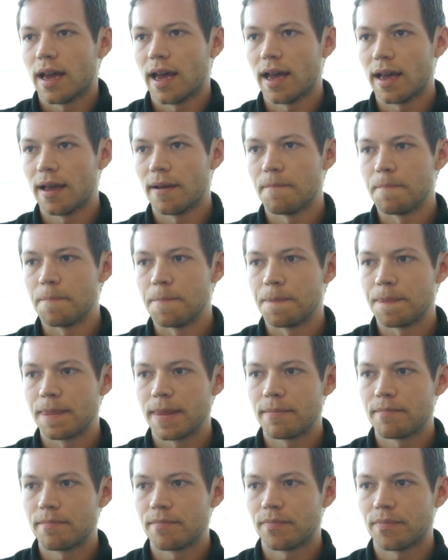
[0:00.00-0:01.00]

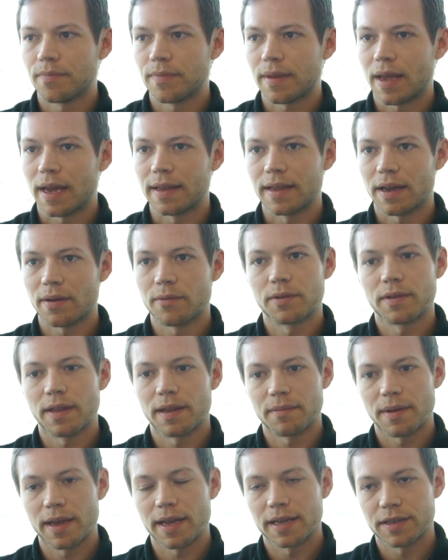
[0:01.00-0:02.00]
Um, and that would
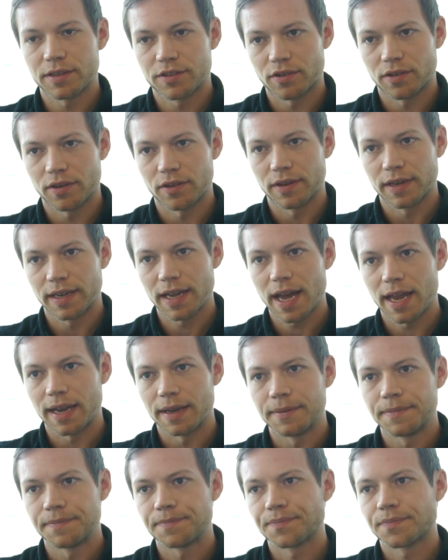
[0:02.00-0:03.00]
then make it stronger
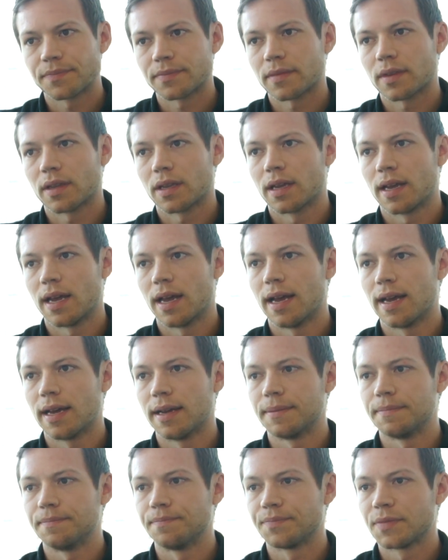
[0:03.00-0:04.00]
again.
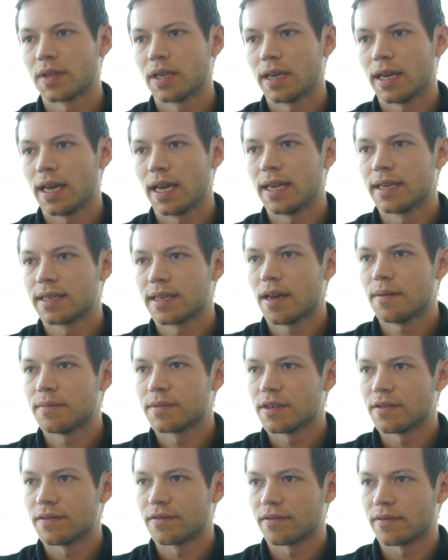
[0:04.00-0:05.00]
Um, in
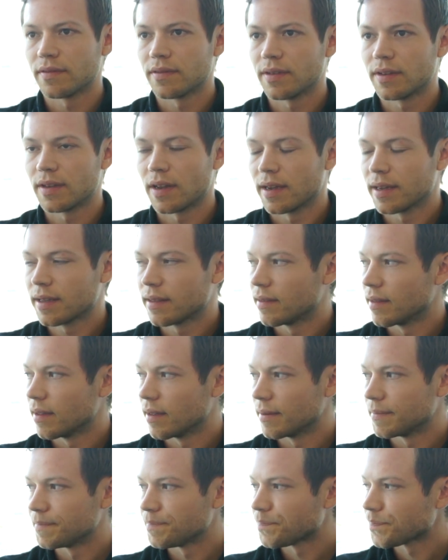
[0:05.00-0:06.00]
terms of like
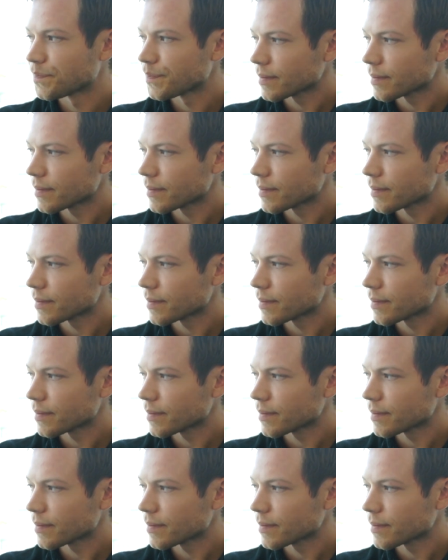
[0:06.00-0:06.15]
the